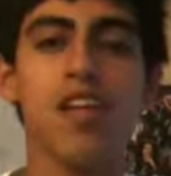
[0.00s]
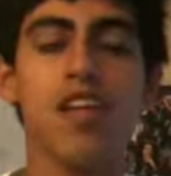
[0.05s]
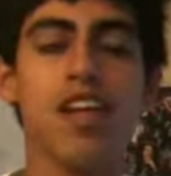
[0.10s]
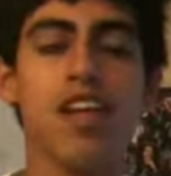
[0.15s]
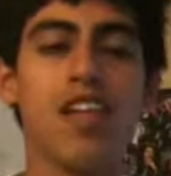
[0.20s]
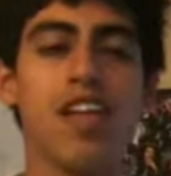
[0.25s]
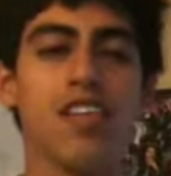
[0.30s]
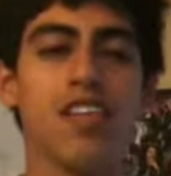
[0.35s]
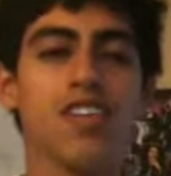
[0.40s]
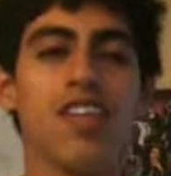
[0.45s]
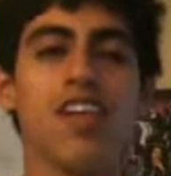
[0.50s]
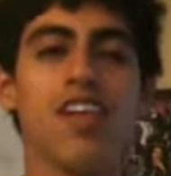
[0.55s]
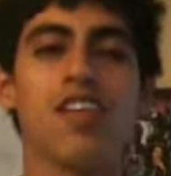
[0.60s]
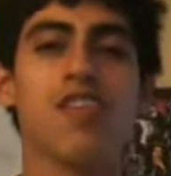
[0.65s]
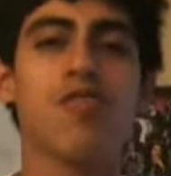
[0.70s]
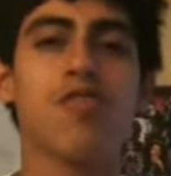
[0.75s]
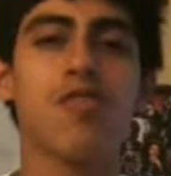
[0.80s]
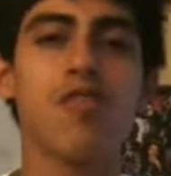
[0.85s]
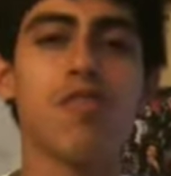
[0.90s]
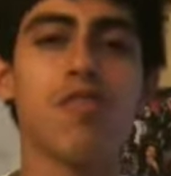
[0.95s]
And that's not
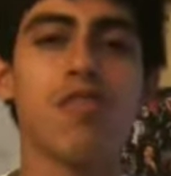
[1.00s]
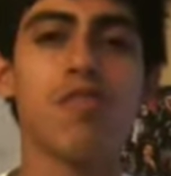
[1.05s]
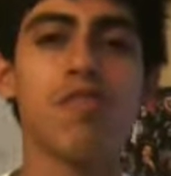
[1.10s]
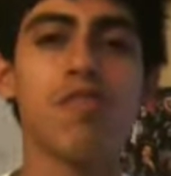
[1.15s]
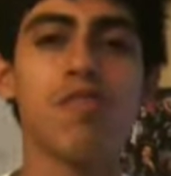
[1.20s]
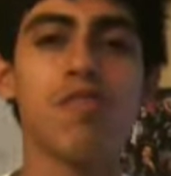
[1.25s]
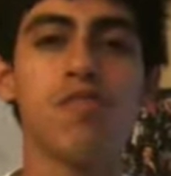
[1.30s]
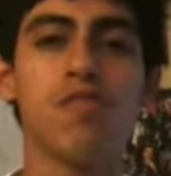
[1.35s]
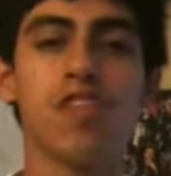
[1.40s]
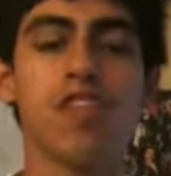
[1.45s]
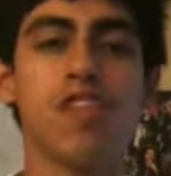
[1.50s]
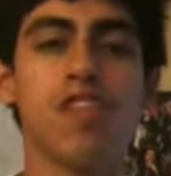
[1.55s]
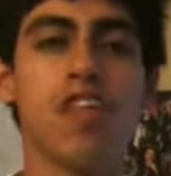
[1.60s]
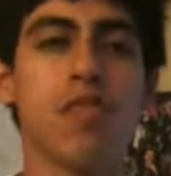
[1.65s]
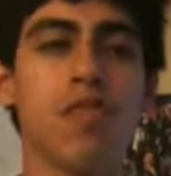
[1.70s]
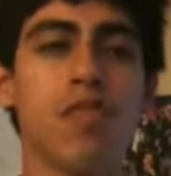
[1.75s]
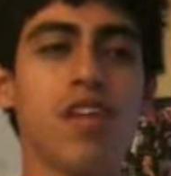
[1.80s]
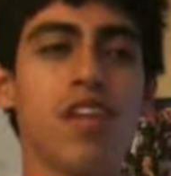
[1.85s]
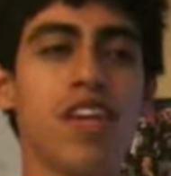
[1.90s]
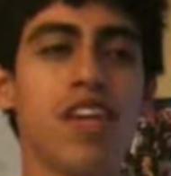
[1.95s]
true. You know what
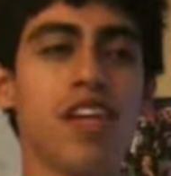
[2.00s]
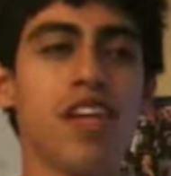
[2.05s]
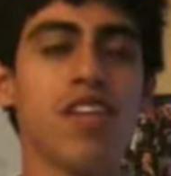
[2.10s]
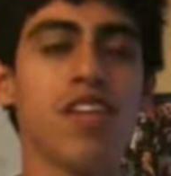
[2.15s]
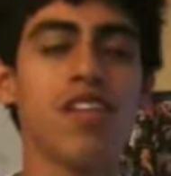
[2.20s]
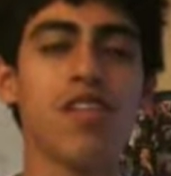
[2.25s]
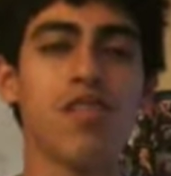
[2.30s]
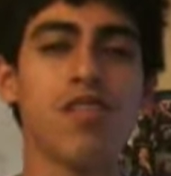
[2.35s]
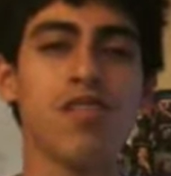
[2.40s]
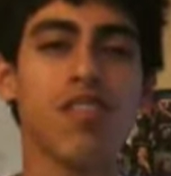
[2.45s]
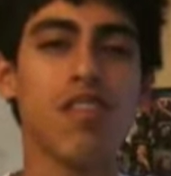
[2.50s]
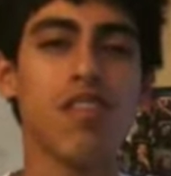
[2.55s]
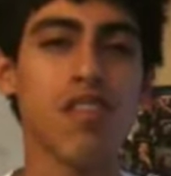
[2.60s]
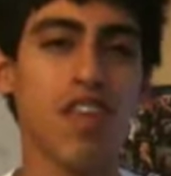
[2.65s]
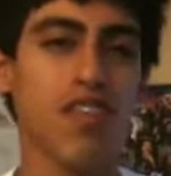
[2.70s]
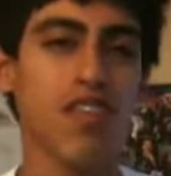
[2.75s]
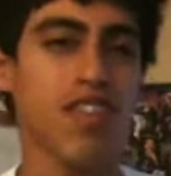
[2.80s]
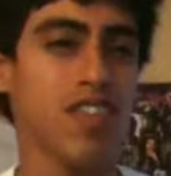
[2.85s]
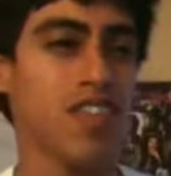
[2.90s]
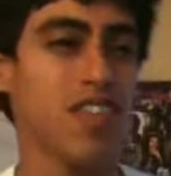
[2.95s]
I mean? Like, don't
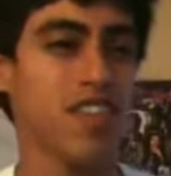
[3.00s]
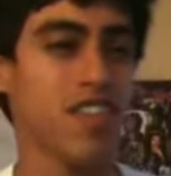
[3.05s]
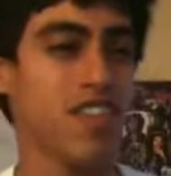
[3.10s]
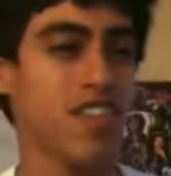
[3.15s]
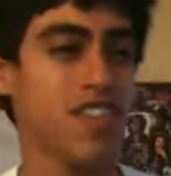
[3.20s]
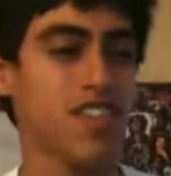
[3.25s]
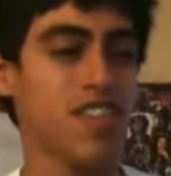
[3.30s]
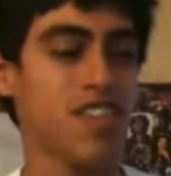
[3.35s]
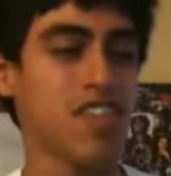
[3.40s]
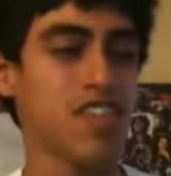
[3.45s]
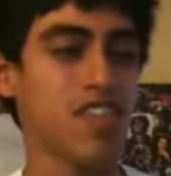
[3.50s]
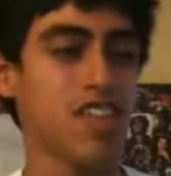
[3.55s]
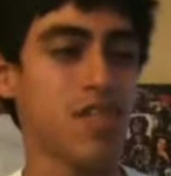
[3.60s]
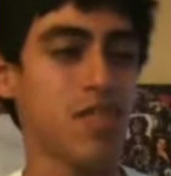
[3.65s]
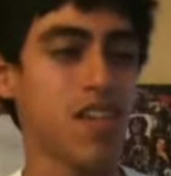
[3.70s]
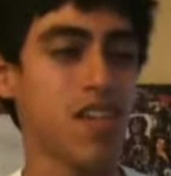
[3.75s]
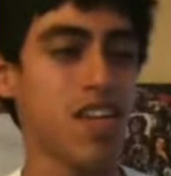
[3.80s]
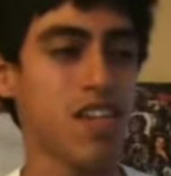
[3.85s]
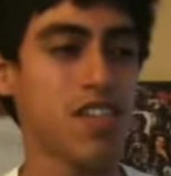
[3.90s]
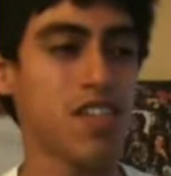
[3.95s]
give into this
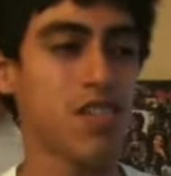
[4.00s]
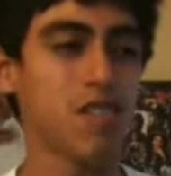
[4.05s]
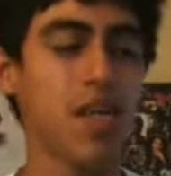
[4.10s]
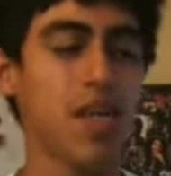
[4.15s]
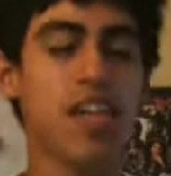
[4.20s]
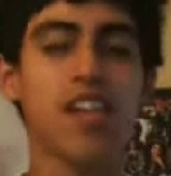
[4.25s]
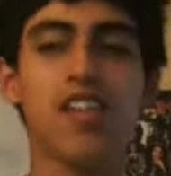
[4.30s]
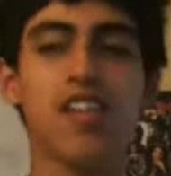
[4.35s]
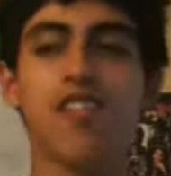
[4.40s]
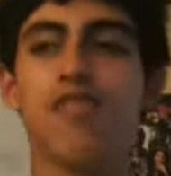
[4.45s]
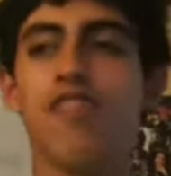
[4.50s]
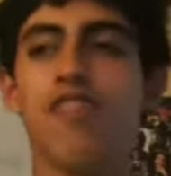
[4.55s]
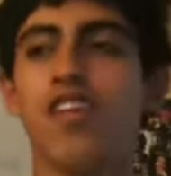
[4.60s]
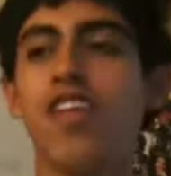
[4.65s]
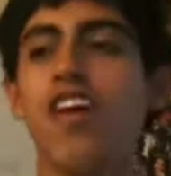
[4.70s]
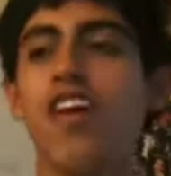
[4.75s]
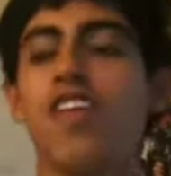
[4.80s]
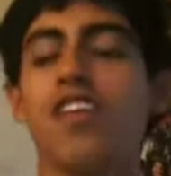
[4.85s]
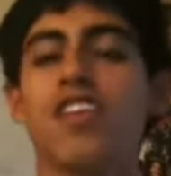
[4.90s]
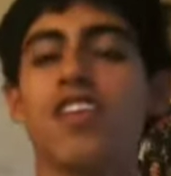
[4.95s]
system that's making you
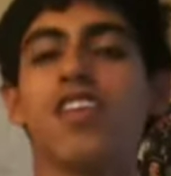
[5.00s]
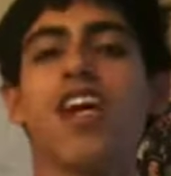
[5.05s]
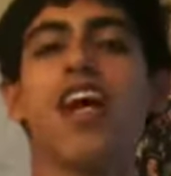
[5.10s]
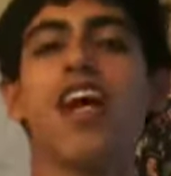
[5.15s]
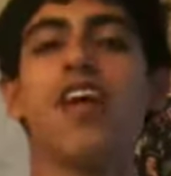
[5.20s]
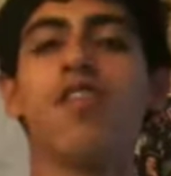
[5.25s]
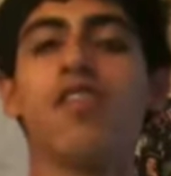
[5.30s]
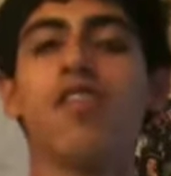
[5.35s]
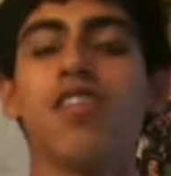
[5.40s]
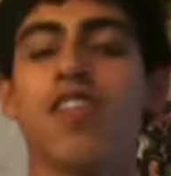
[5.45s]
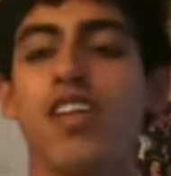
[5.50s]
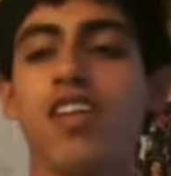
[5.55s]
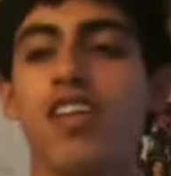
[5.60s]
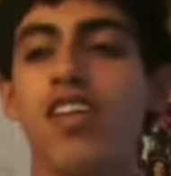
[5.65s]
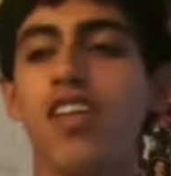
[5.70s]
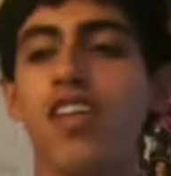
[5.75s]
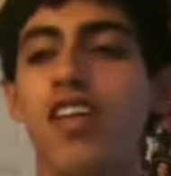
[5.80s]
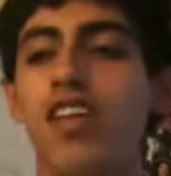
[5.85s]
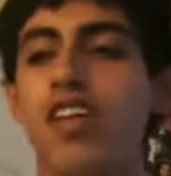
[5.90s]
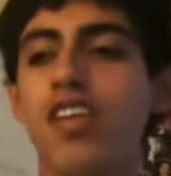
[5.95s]
feel all entitled and
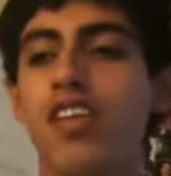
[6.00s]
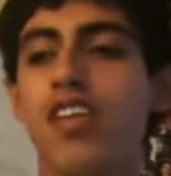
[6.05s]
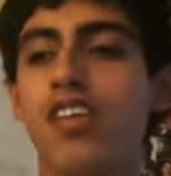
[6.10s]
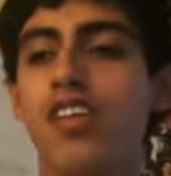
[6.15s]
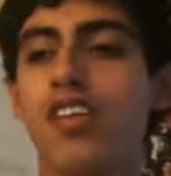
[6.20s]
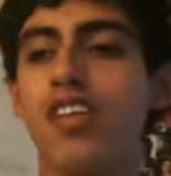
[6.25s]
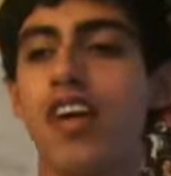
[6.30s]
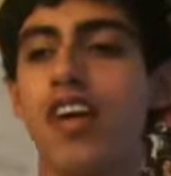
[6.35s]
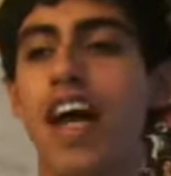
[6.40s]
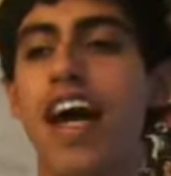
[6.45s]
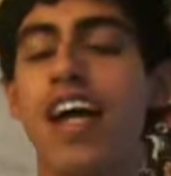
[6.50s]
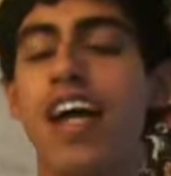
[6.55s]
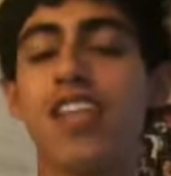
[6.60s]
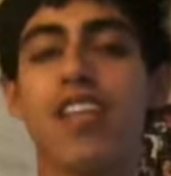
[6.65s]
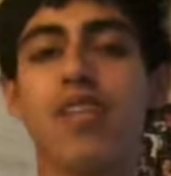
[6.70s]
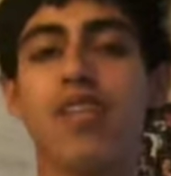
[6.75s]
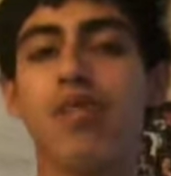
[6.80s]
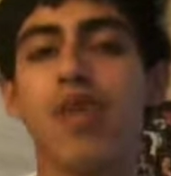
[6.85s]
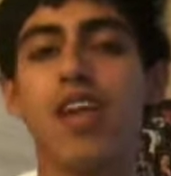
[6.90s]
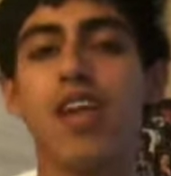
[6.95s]
to
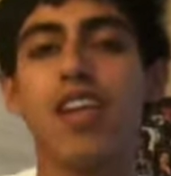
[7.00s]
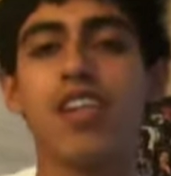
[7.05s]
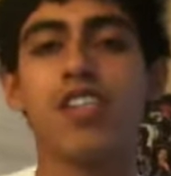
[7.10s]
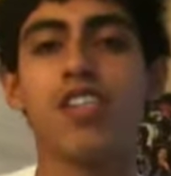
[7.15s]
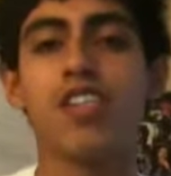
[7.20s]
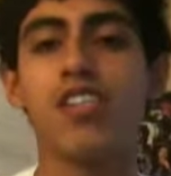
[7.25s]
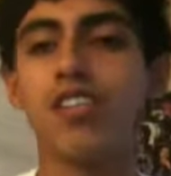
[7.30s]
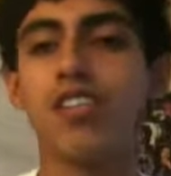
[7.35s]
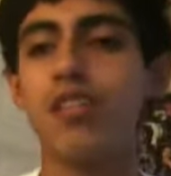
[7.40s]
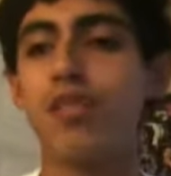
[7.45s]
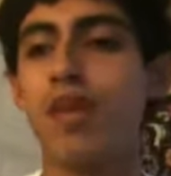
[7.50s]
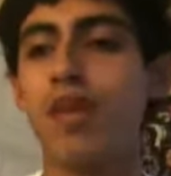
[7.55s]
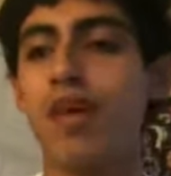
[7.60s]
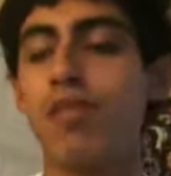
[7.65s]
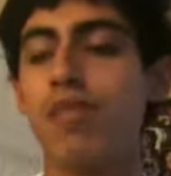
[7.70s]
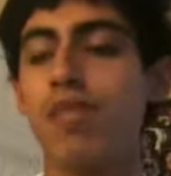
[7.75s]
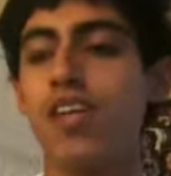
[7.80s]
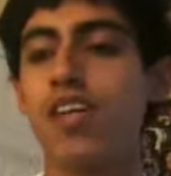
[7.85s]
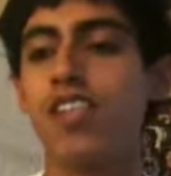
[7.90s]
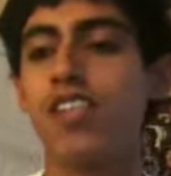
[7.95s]
act the way that you do,
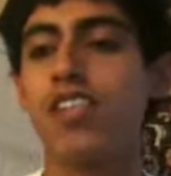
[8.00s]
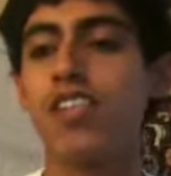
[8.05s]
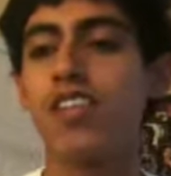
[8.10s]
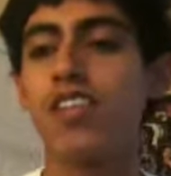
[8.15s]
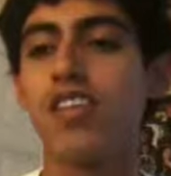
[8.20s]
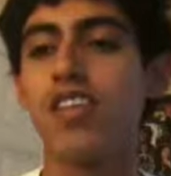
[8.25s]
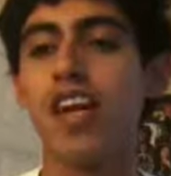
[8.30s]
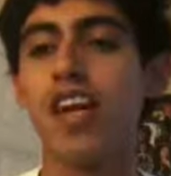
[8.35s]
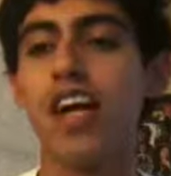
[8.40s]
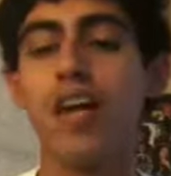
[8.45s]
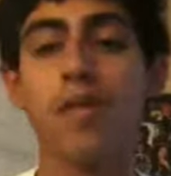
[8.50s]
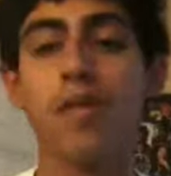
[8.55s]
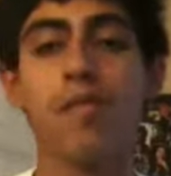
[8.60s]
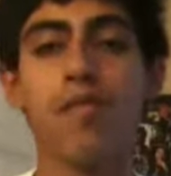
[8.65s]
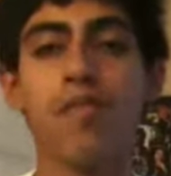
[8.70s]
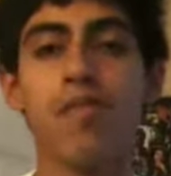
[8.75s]
man, because it's a lie.